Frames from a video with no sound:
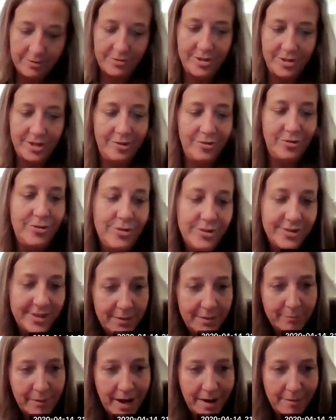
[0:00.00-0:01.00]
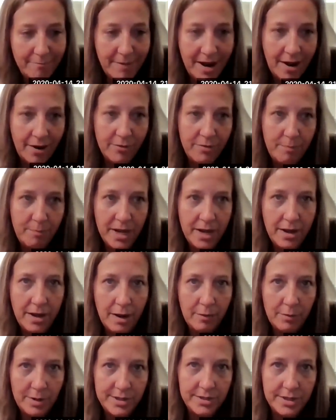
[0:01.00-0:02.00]
genitals in my mouth. But
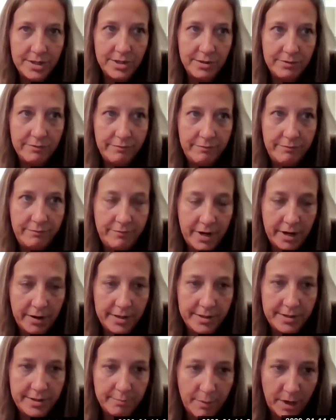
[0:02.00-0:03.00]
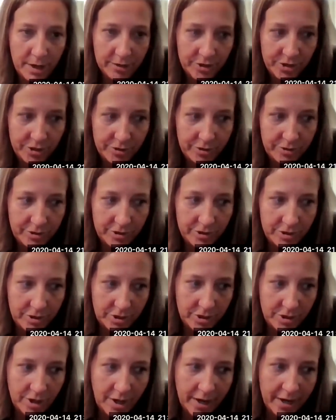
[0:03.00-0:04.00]
I was such a very small
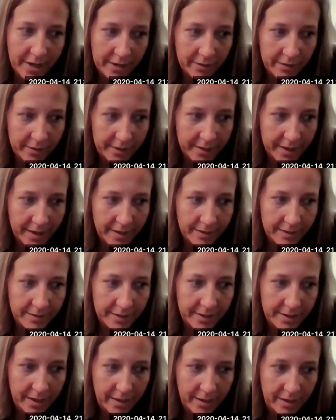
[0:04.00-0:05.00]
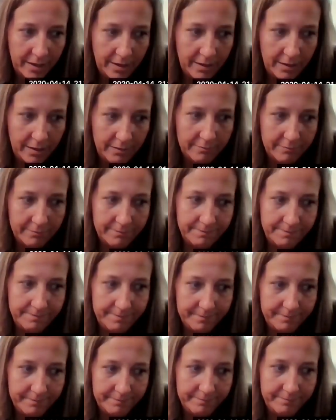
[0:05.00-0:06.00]
child that the
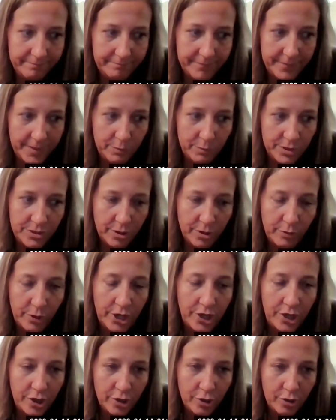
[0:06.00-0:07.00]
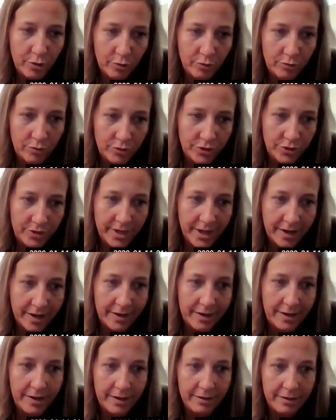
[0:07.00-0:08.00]
it was so huge that
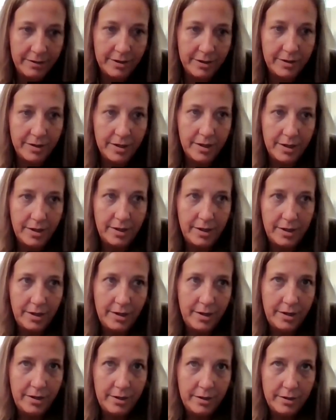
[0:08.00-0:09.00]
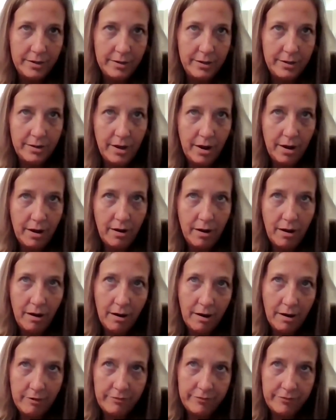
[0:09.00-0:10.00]
it cut
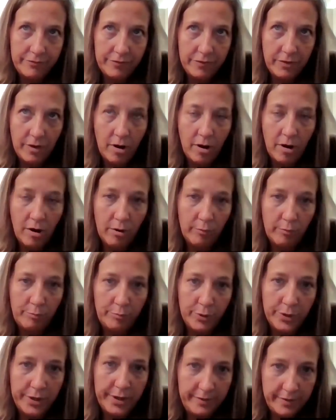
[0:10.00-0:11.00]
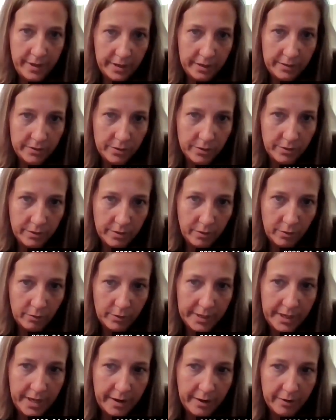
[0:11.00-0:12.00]
off all breathing. So the
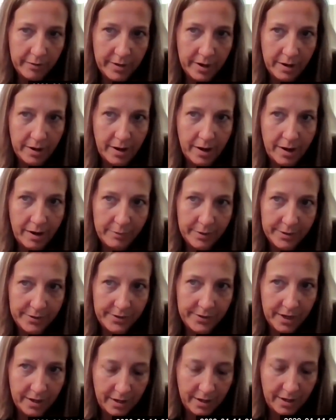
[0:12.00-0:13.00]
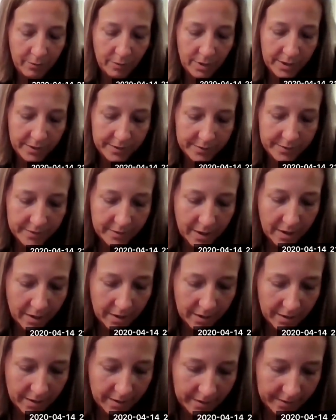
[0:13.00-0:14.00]
only air that I was getting was
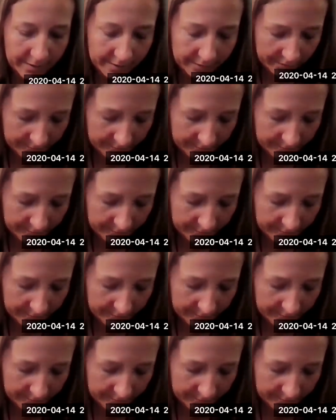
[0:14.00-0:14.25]
uh,